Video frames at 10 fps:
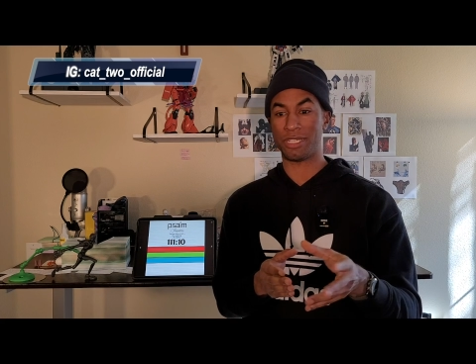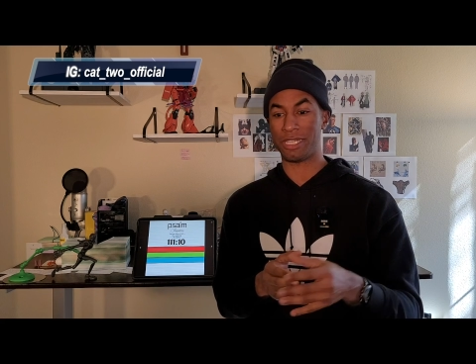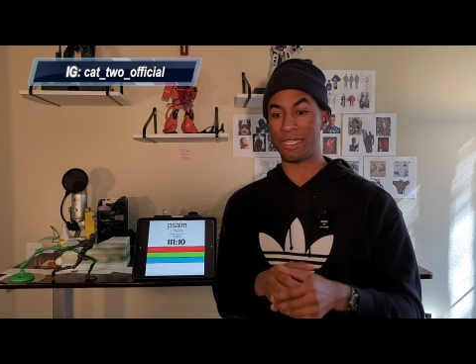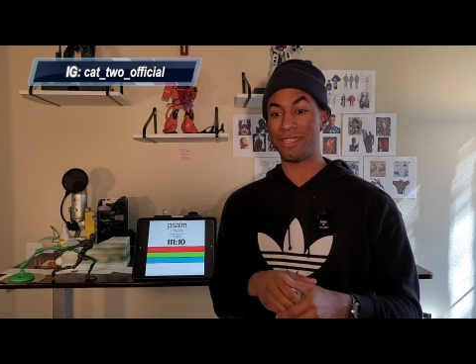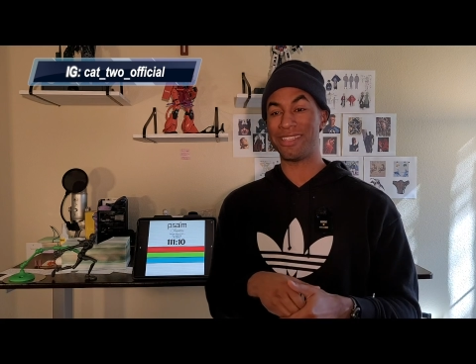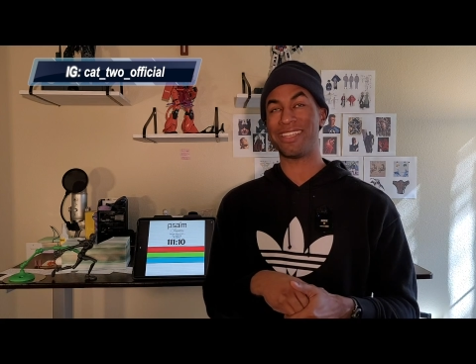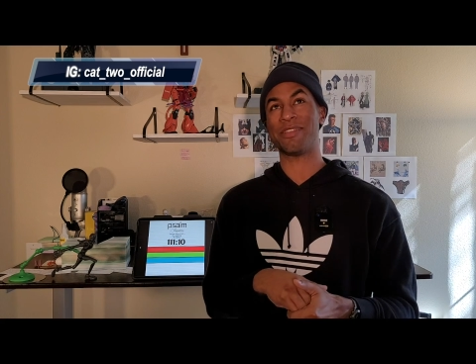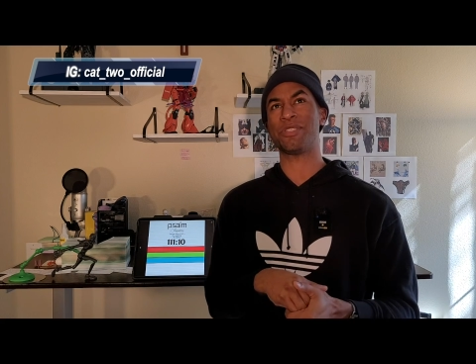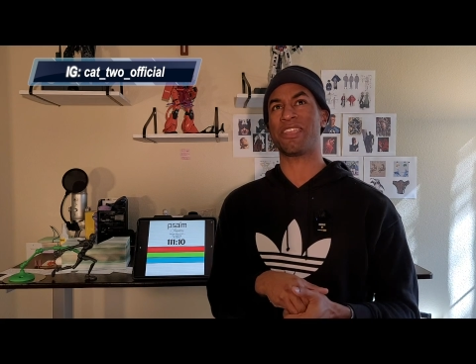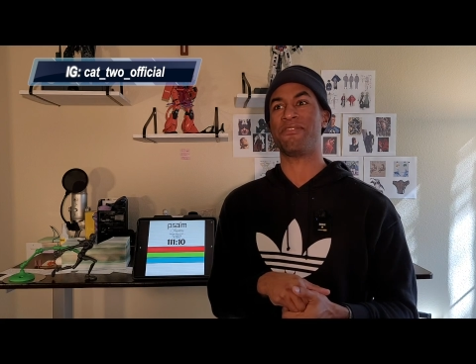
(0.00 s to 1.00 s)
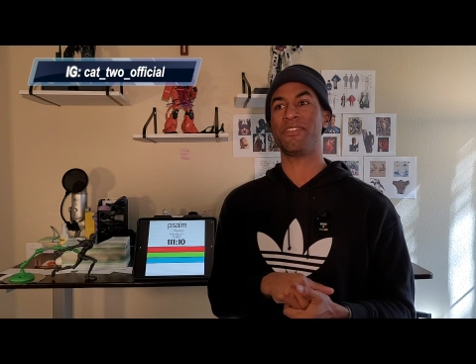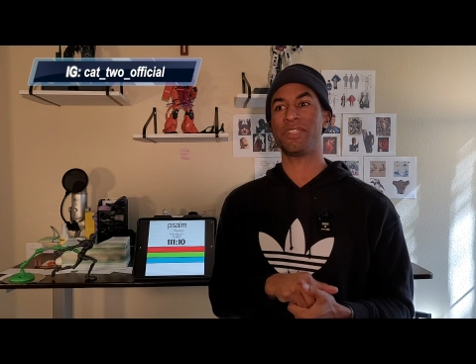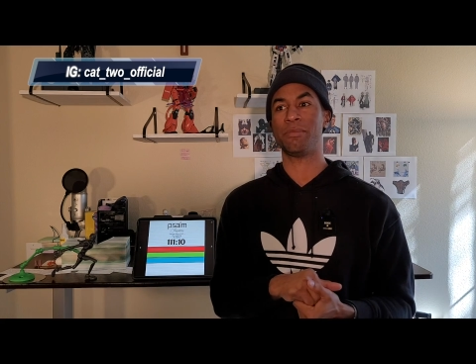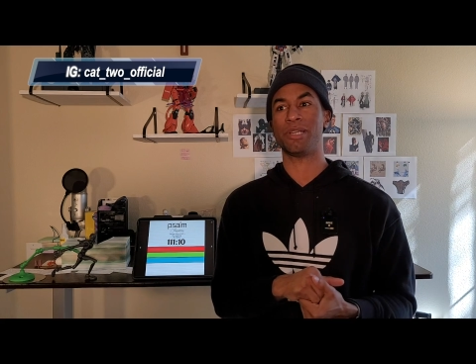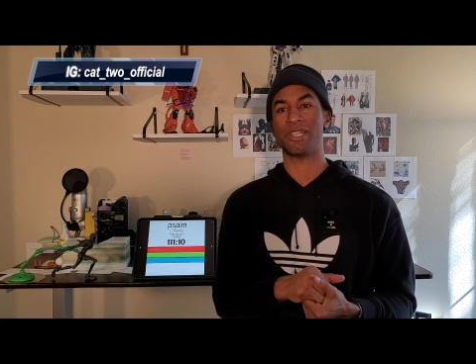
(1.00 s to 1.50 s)
It was like
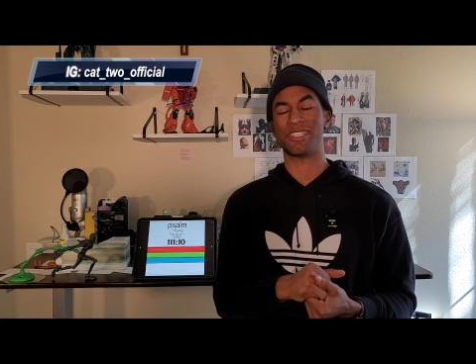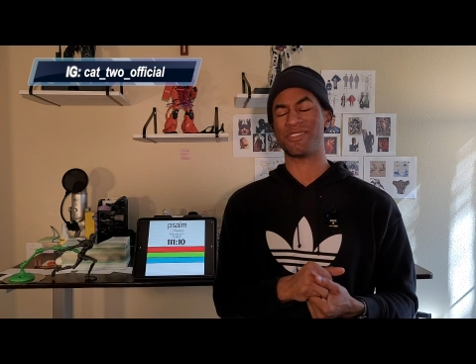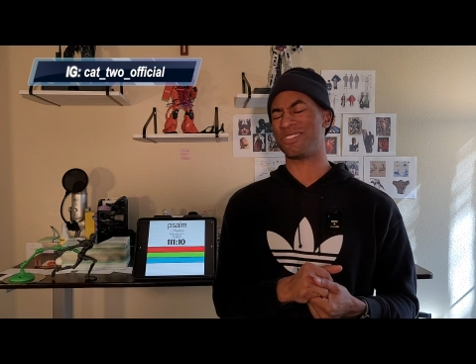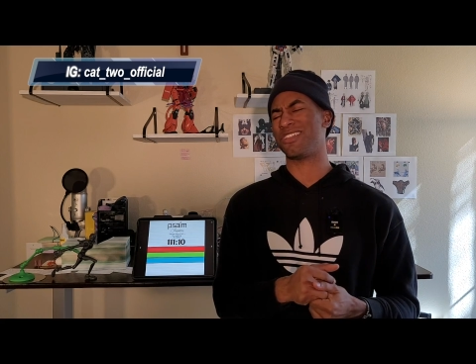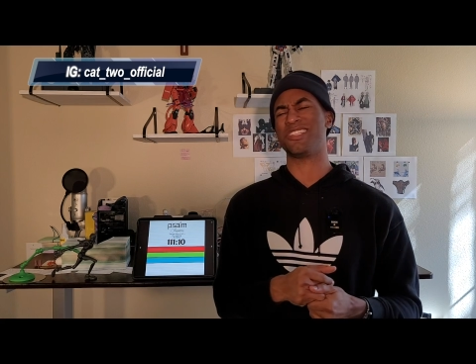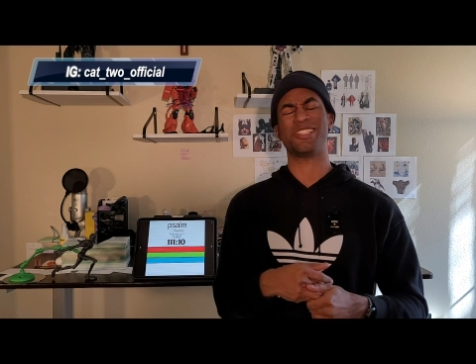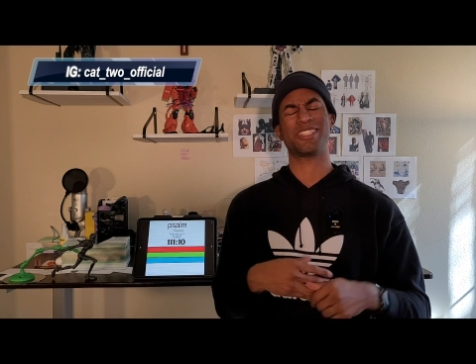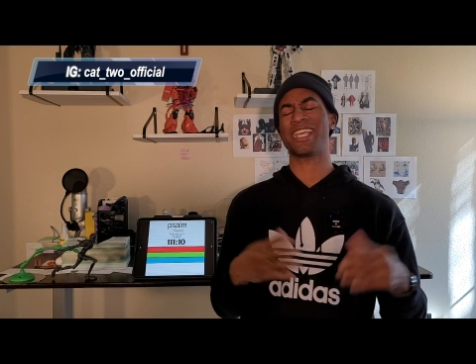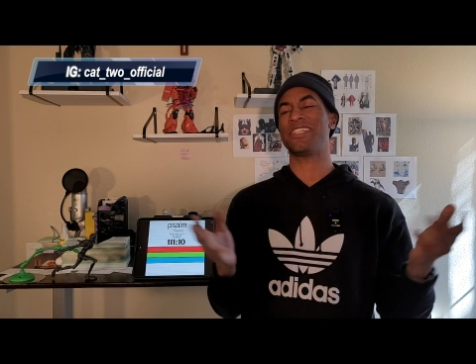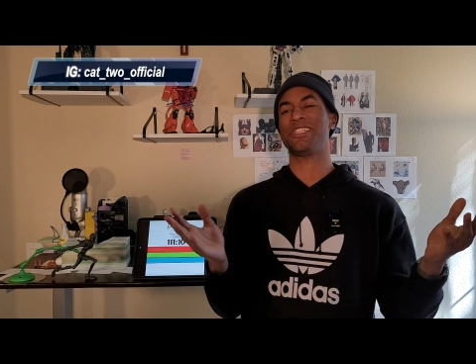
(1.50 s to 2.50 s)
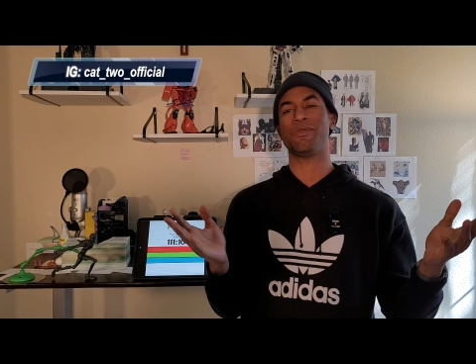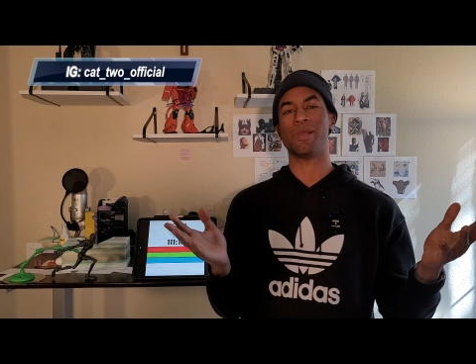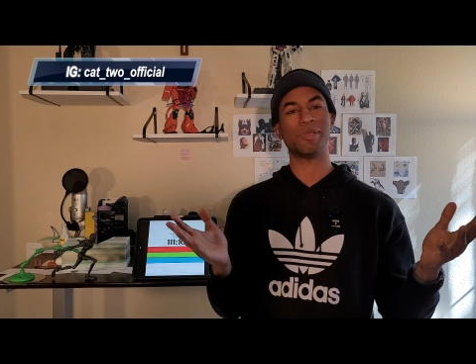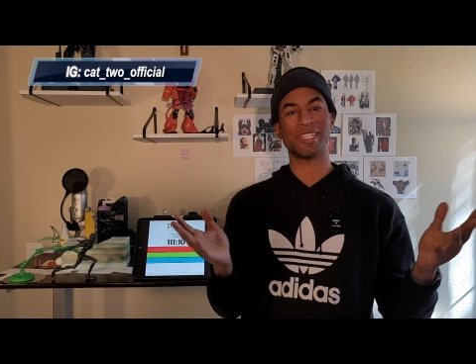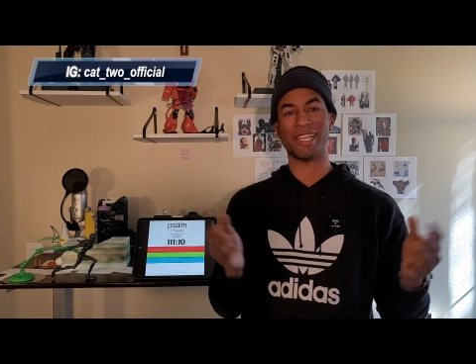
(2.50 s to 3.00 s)
$50 and it was on this sketchy
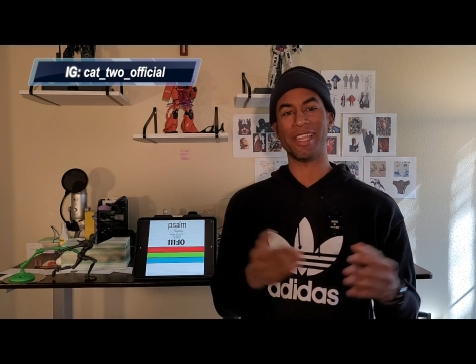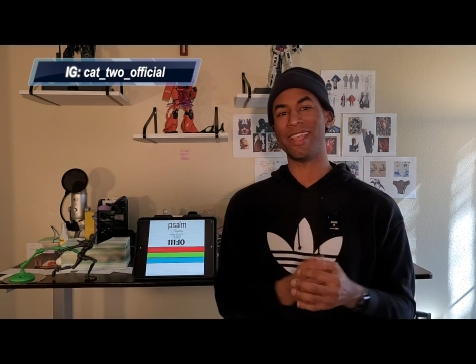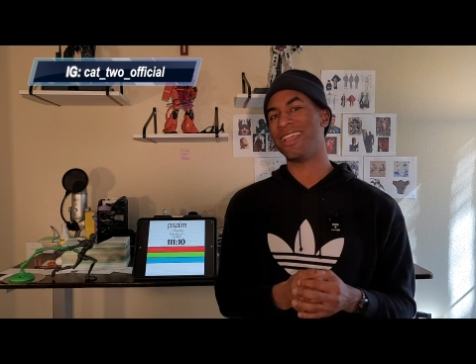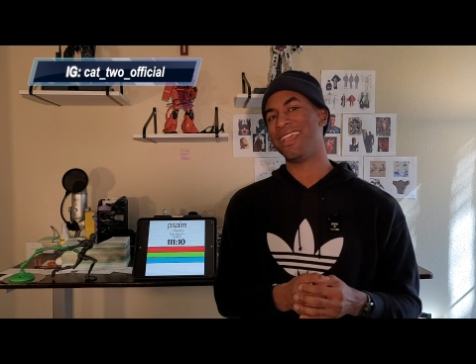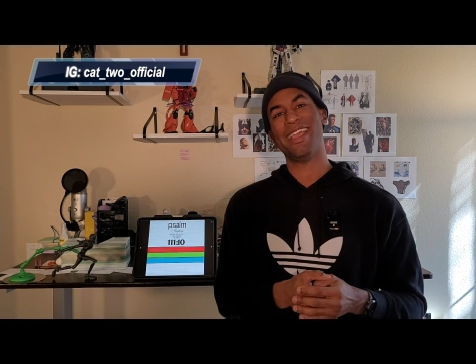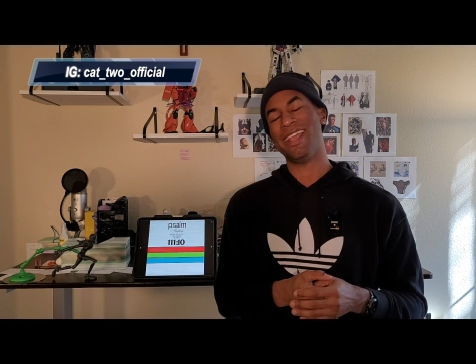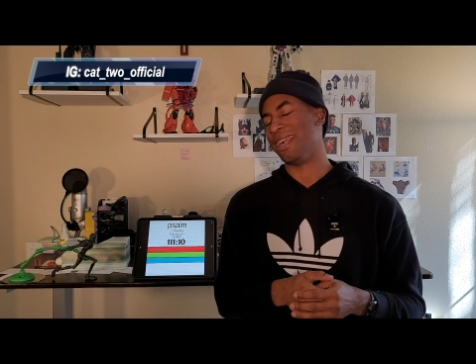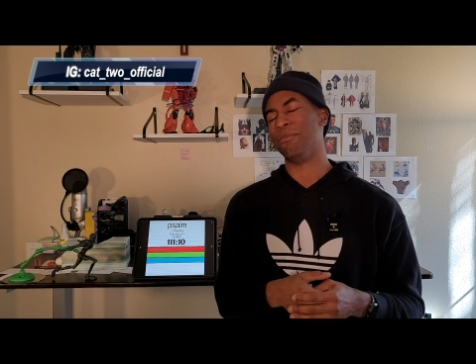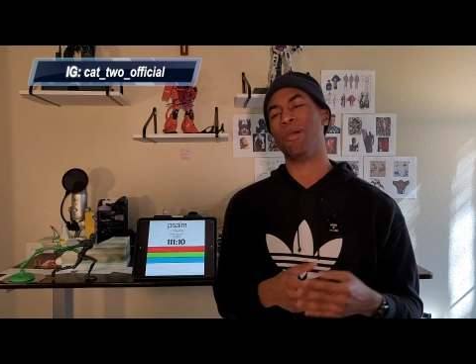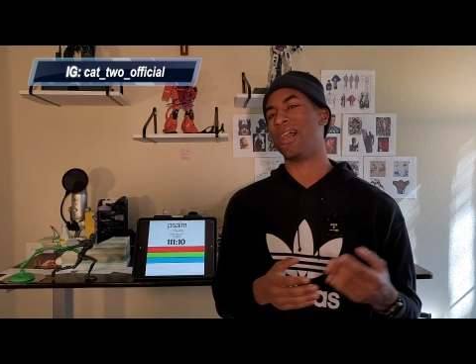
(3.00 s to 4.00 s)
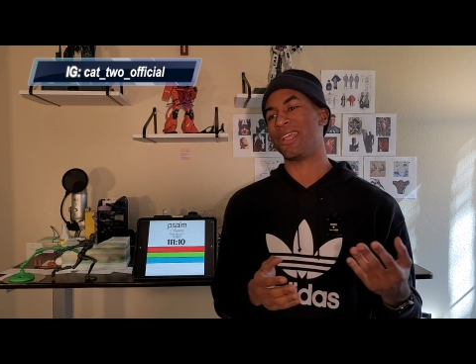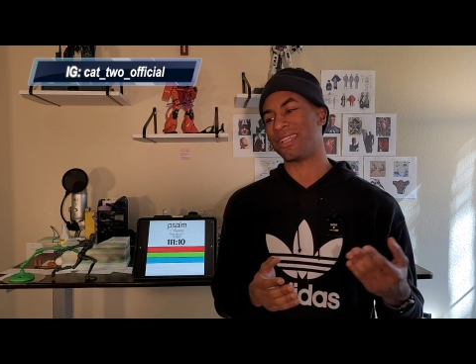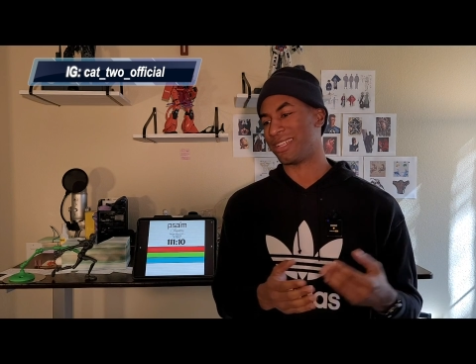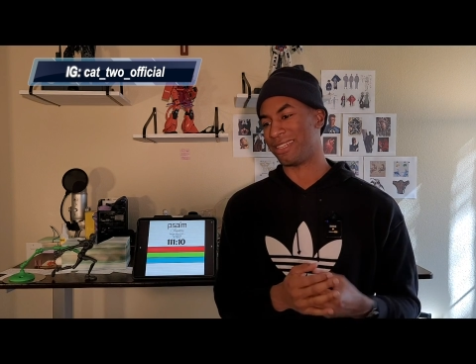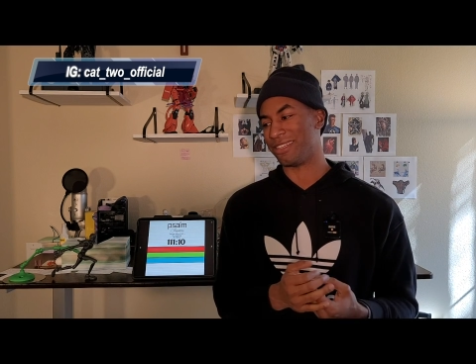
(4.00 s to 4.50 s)
website, and I bought it,
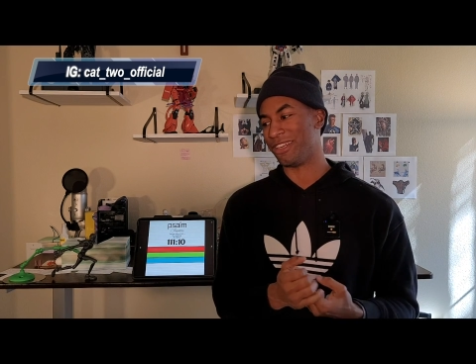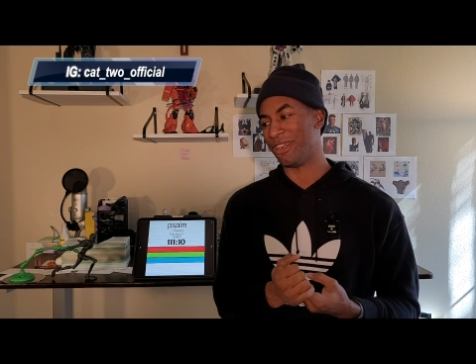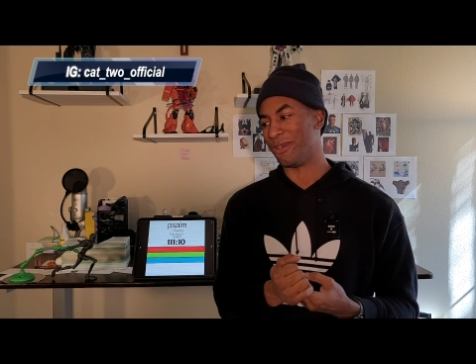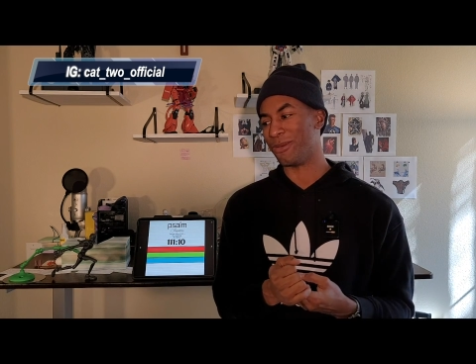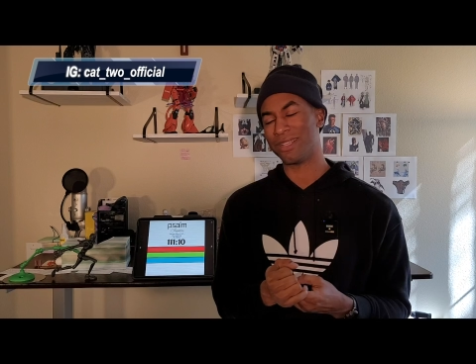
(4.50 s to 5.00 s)
and, you know,